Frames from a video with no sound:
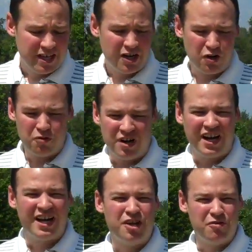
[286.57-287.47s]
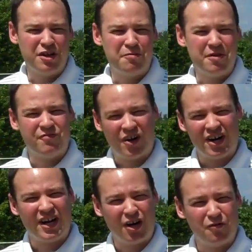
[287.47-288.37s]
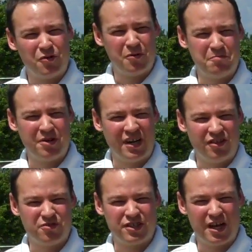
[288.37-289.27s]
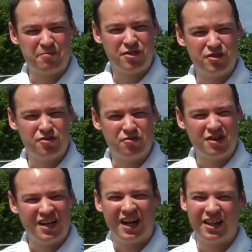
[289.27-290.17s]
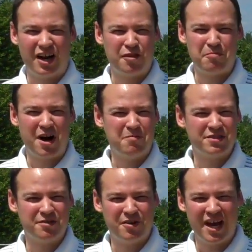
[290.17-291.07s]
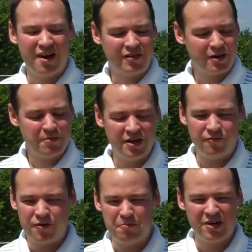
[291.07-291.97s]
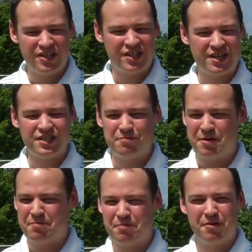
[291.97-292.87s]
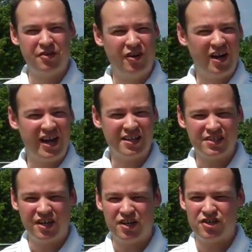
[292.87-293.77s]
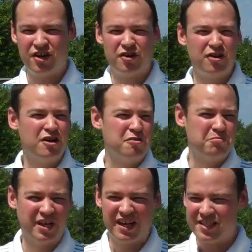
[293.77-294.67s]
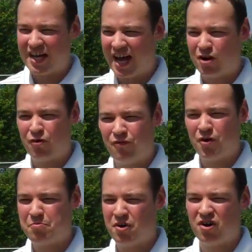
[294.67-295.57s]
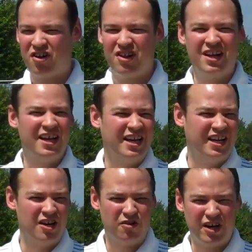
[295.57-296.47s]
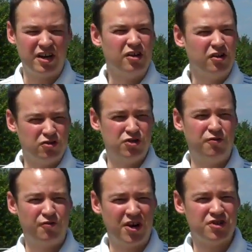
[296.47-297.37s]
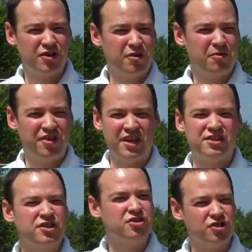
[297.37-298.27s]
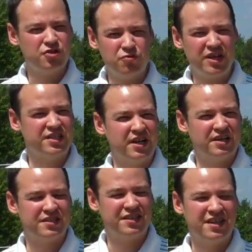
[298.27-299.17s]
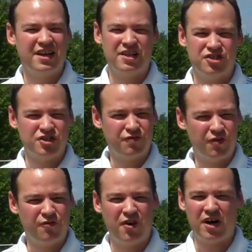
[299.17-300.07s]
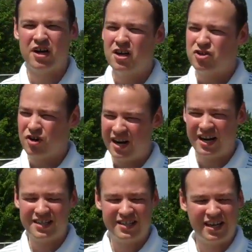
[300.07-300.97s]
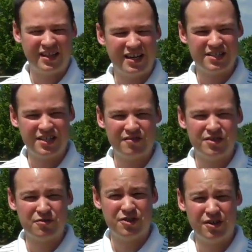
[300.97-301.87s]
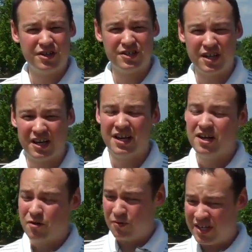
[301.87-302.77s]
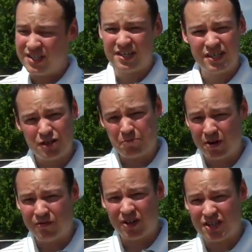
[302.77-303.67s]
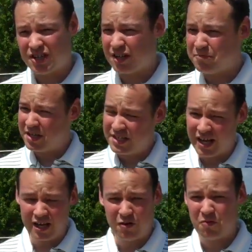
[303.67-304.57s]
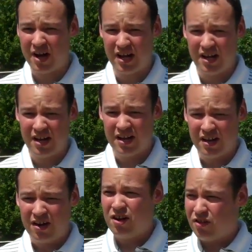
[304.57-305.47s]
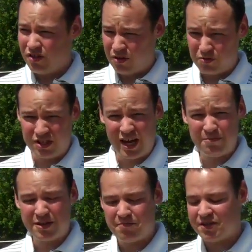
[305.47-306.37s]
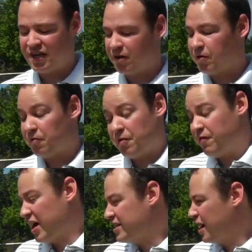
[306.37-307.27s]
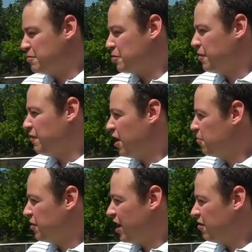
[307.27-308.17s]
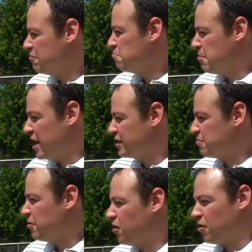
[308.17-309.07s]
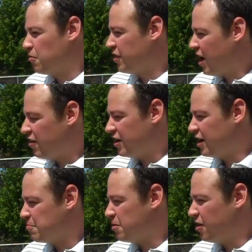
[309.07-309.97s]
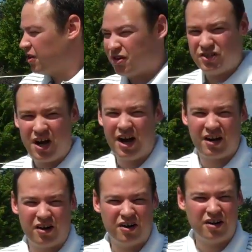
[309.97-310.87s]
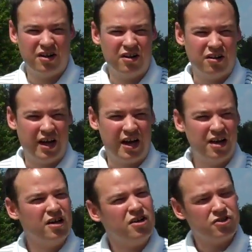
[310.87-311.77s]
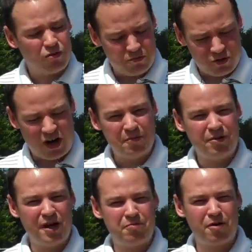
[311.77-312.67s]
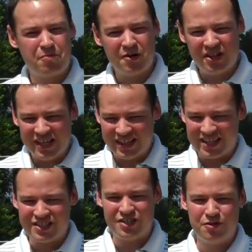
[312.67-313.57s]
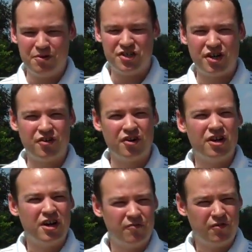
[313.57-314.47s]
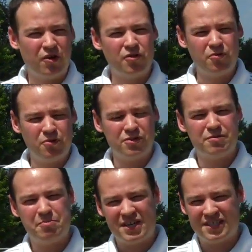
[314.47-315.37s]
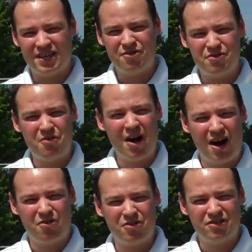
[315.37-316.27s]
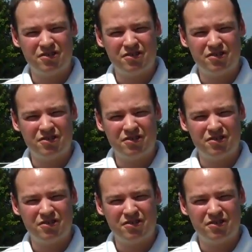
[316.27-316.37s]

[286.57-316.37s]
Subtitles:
you know, you need to be very careful when playing those games too. A lot of the problems that we have coming in from recess is people putting their hands on each other, playing tackle football, you know, getting a little too frustrated with things, it's just recess. It's just for fun. Try not to take that stuff so seriously. Recess is a privilege. be taken away. Those games can be taken away. We've had times where we've gone without basketball or without kickball or soccer. Okay? So try to play appropriately, listen to each other, and follow the rules the best that you know how.